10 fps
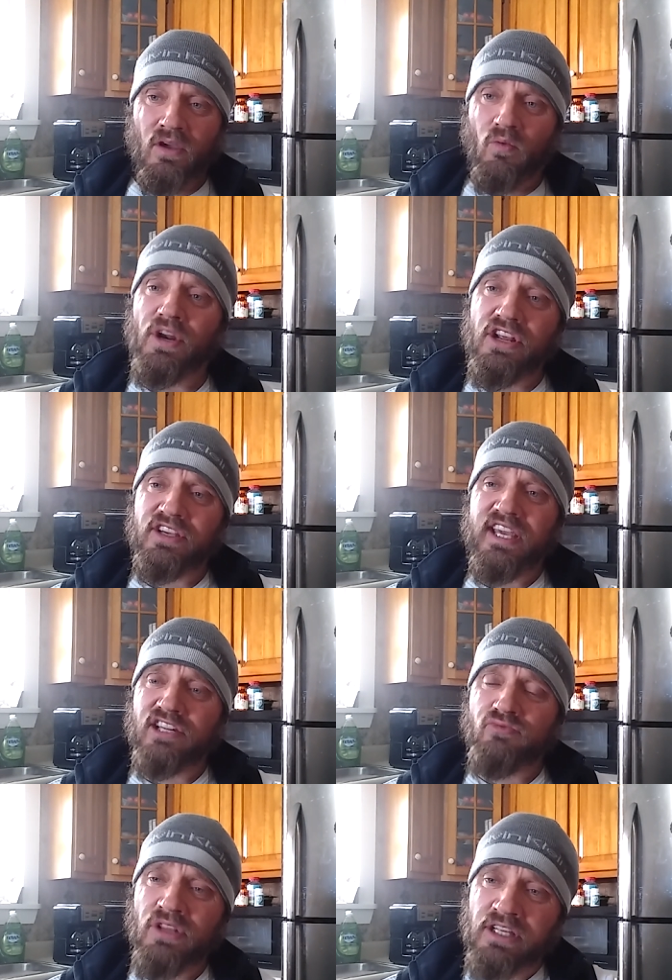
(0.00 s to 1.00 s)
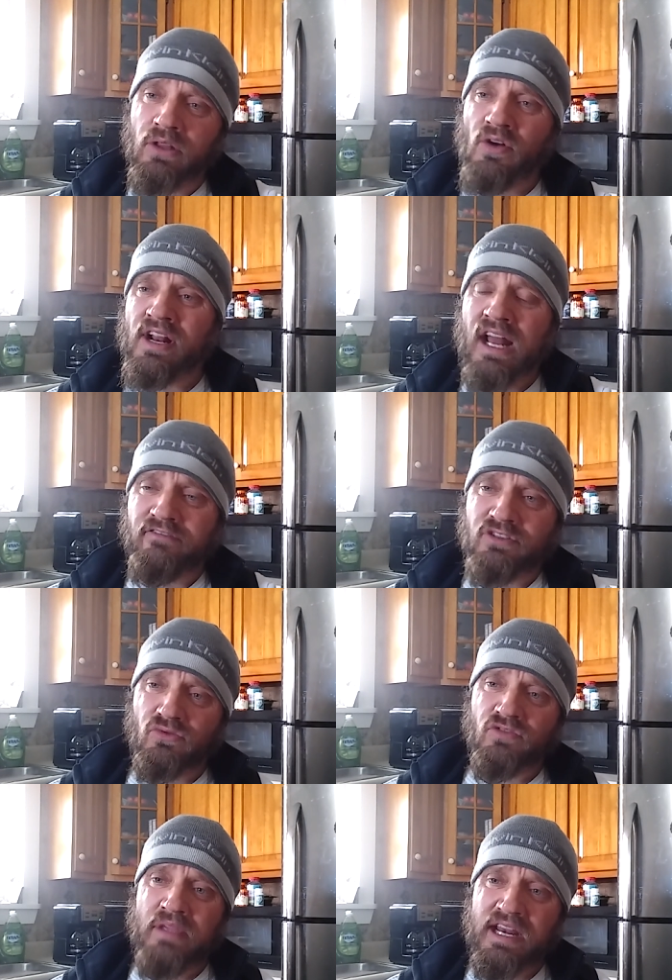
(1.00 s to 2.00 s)
What are your kids really learning off
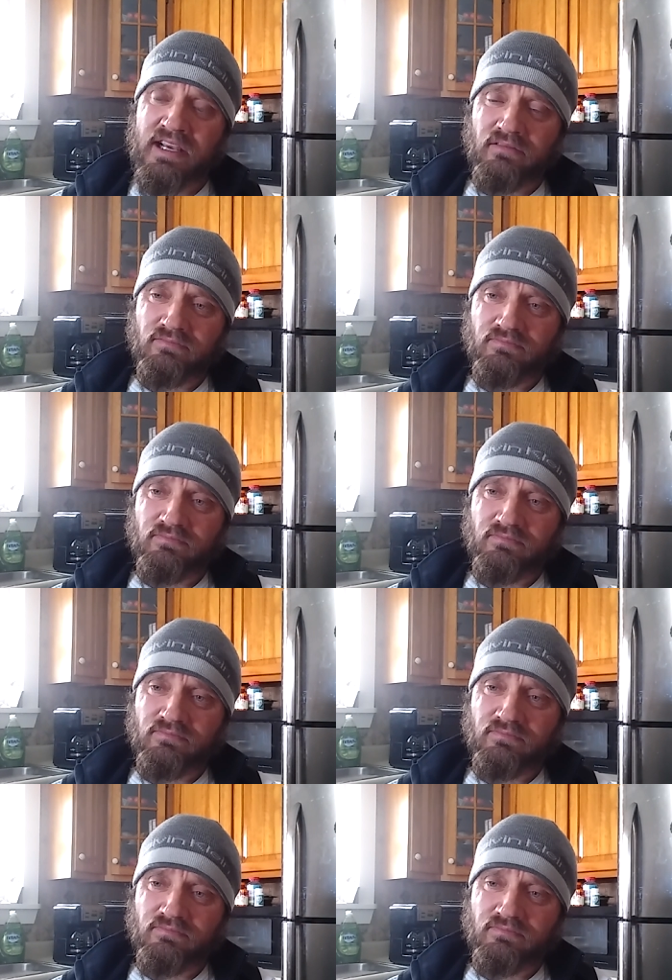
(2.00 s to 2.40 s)
social media?